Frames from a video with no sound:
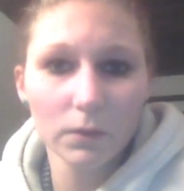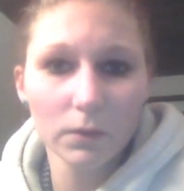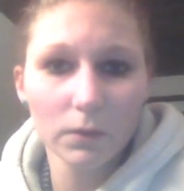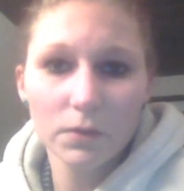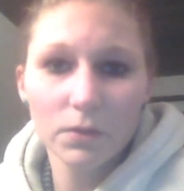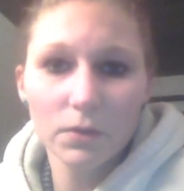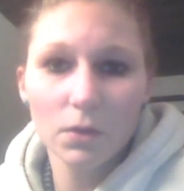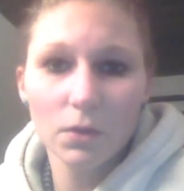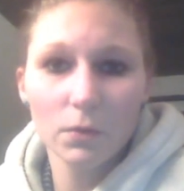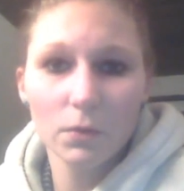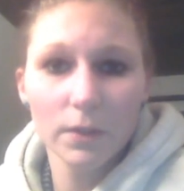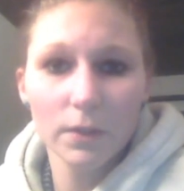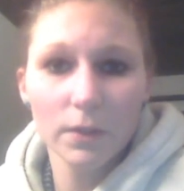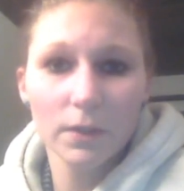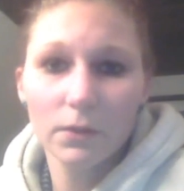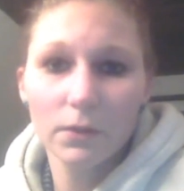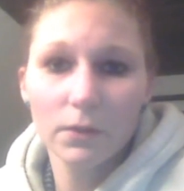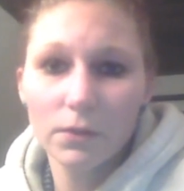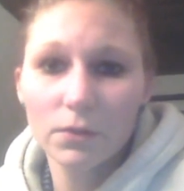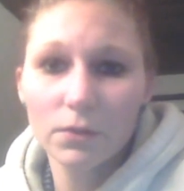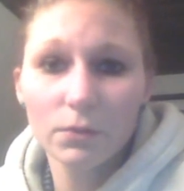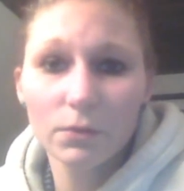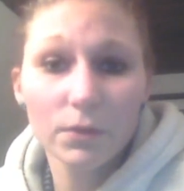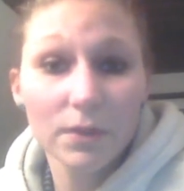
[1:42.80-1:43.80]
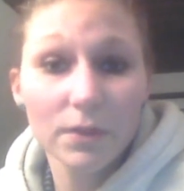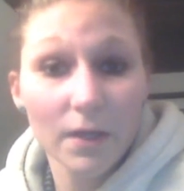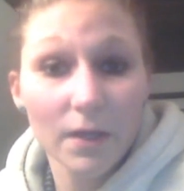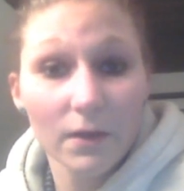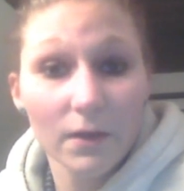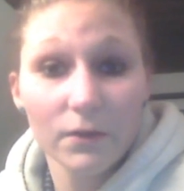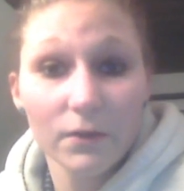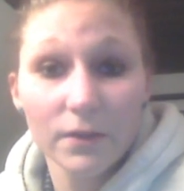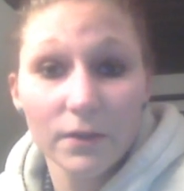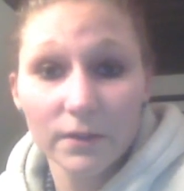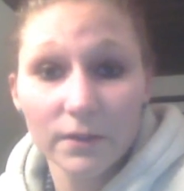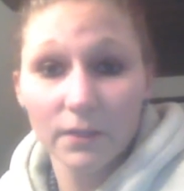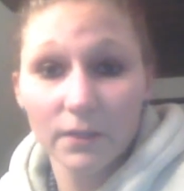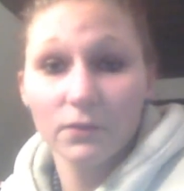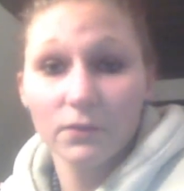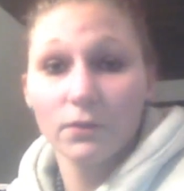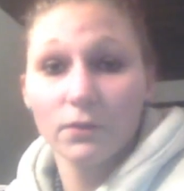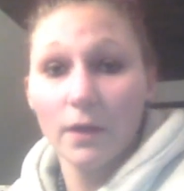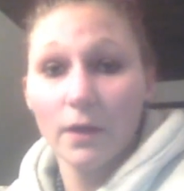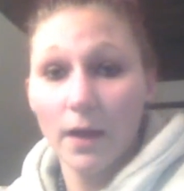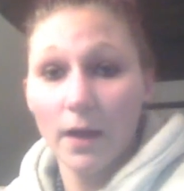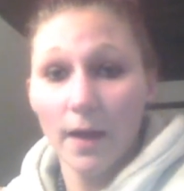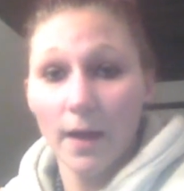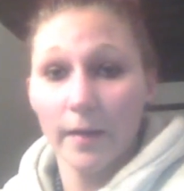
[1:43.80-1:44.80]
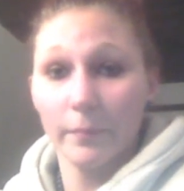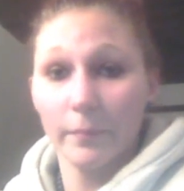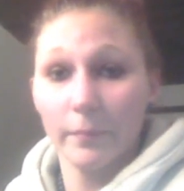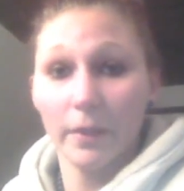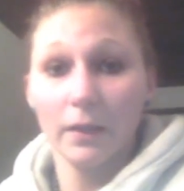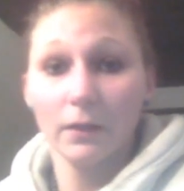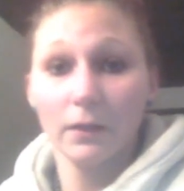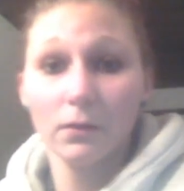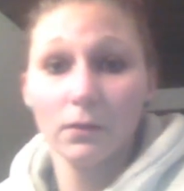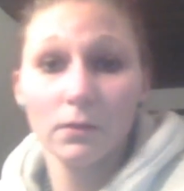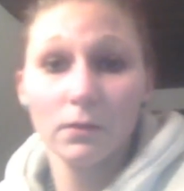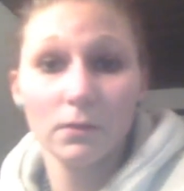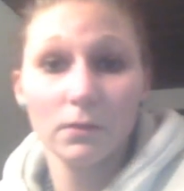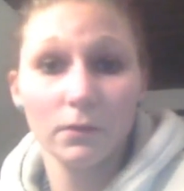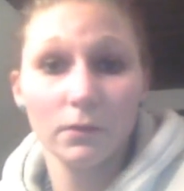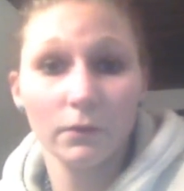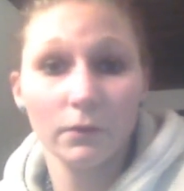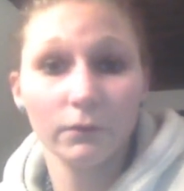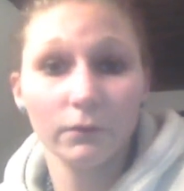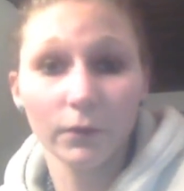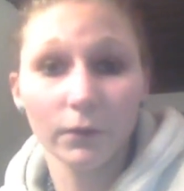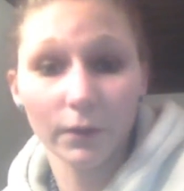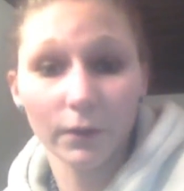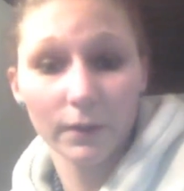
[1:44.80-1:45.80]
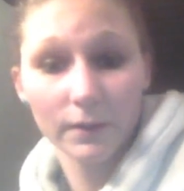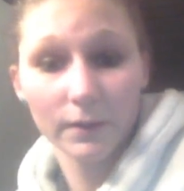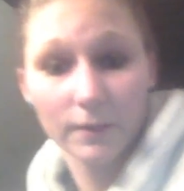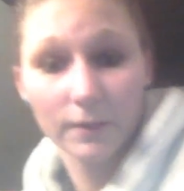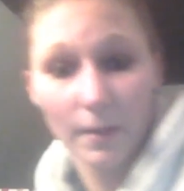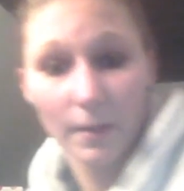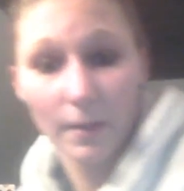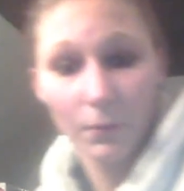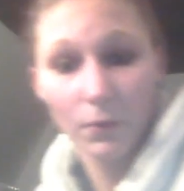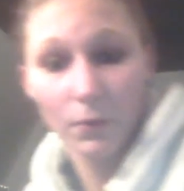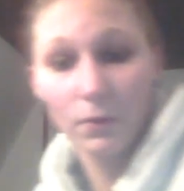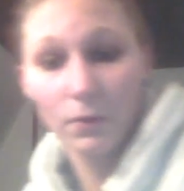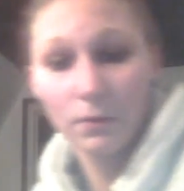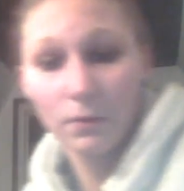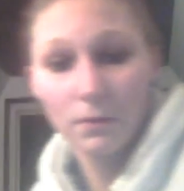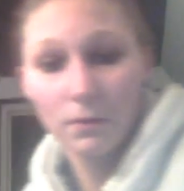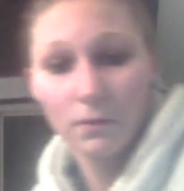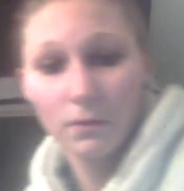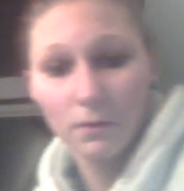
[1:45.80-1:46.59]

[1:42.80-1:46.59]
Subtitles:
So here's a recycling center that I made, for an example.